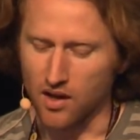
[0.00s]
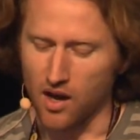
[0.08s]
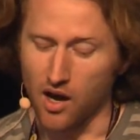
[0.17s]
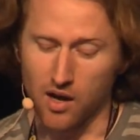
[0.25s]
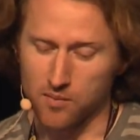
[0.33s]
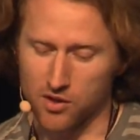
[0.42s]

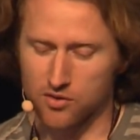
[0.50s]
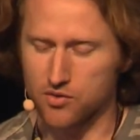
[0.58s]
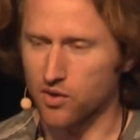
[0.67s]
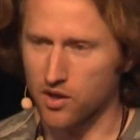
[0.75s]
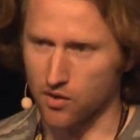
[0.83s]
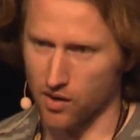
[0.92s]
And there's
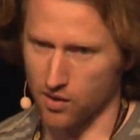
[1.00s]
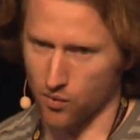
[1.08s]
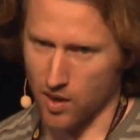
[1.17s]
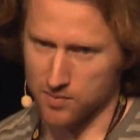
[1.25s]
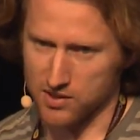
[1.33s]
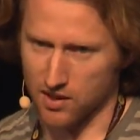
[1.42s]
really great
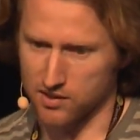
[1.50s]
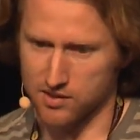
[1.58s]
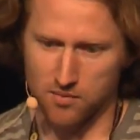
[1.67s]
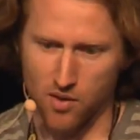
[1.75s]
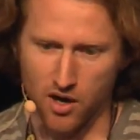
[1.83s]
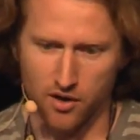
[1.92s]
websites that
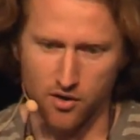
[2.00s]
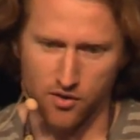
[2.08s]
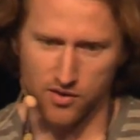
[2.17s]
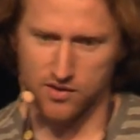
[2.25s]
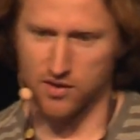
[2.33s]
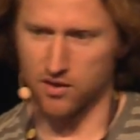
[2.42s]
monitor the
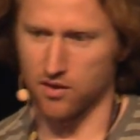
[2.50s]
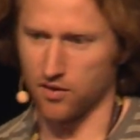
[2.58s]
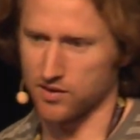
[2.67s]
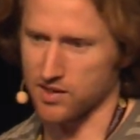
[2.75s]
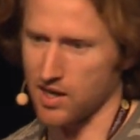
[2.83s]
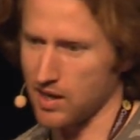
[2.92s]
sun all the
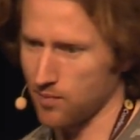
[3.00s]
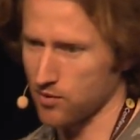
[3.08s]
time.